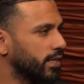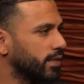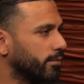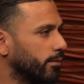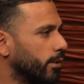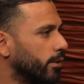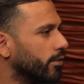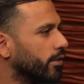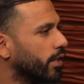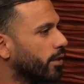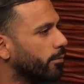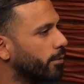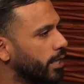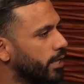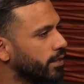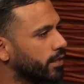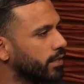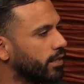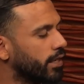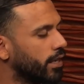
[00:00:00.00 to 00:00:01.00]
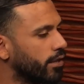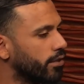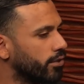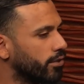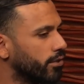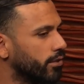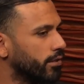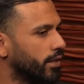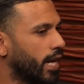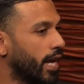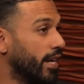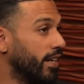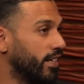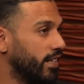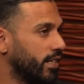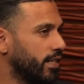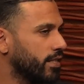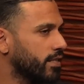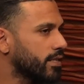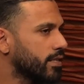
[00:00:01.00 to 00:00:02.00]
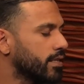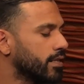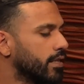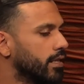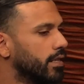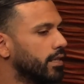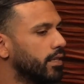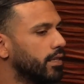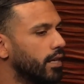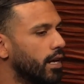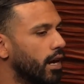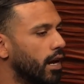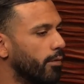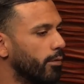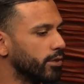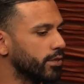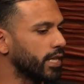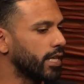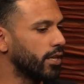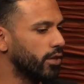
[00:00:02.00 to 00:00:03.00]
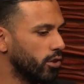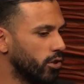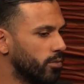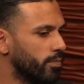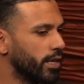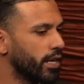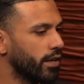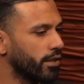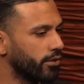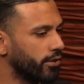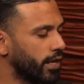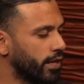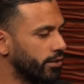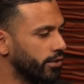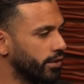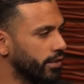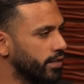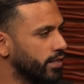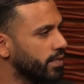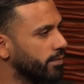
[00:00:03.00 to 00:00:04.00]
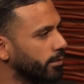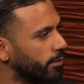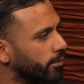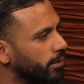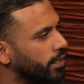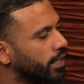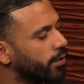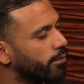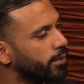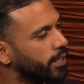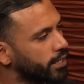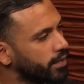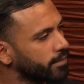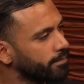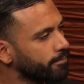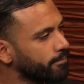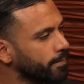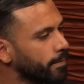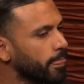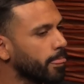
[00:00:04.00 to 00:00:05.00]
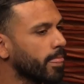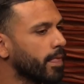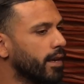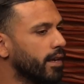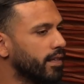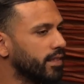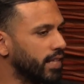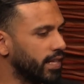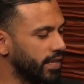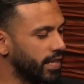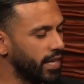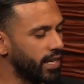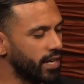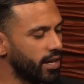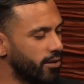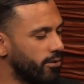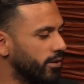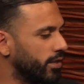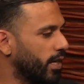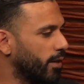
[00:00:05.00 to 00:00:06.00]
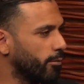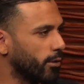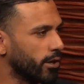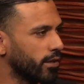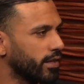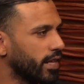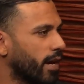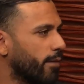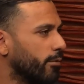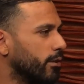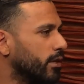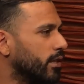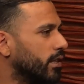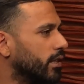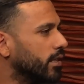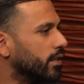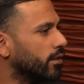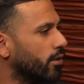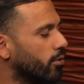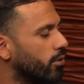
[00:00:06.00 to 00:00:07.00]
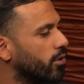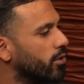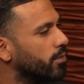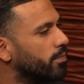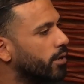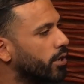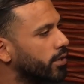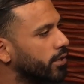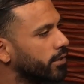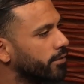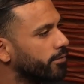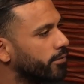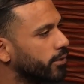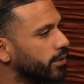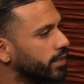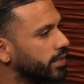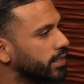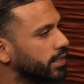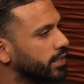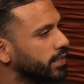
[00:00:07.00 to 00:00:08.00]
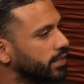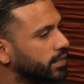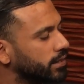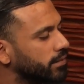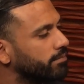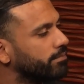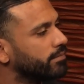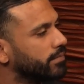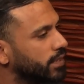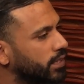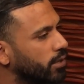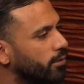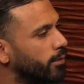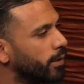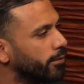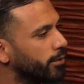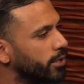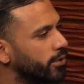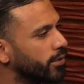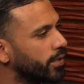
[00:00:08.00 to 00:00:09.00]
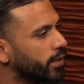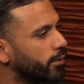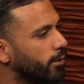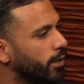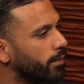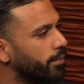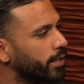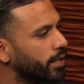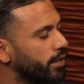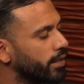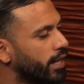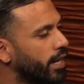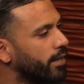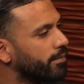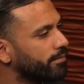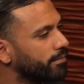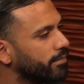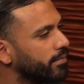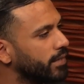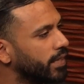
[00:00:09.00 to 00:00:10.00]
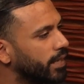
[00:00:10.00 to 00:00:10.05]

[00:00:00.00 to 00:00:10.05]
that we were there with and other entities. I won't say who, but other entities that we were there with. Then they go and they work that with the local partner forces. And so we were doing quite a bit of that. Yeah.